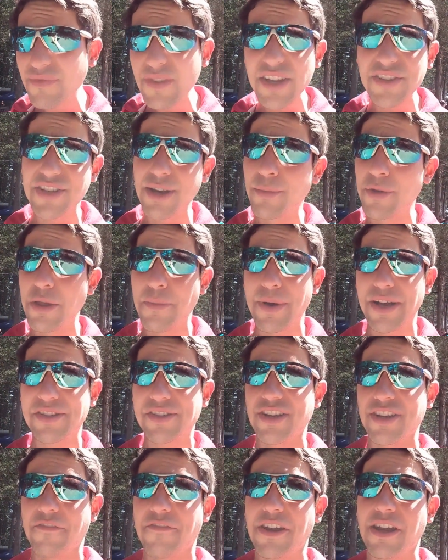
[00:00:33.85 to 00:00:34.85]
Some of the best
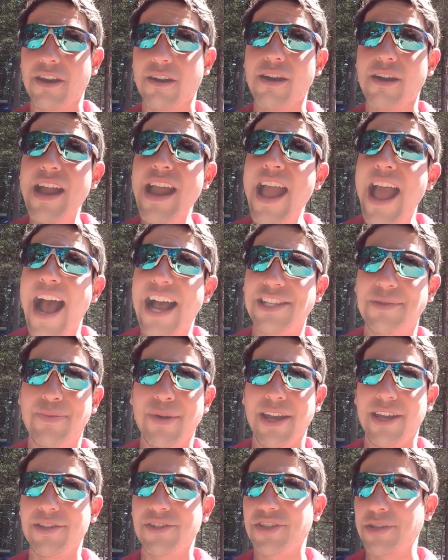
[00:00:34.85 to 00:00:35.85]
stuff here has
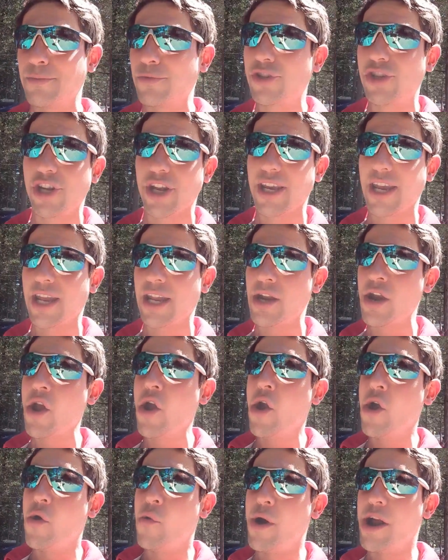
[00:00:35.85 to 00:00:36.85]
been some chicken
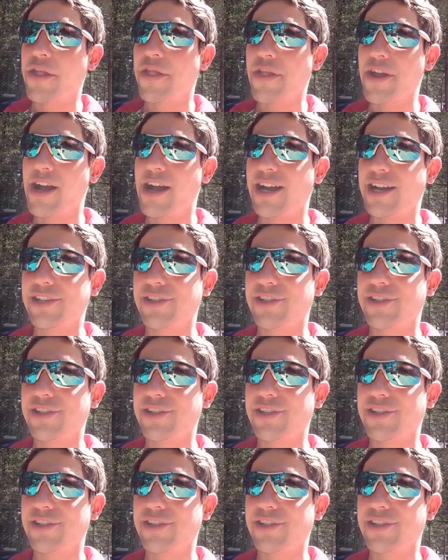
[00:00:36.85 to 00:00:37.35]
with uh,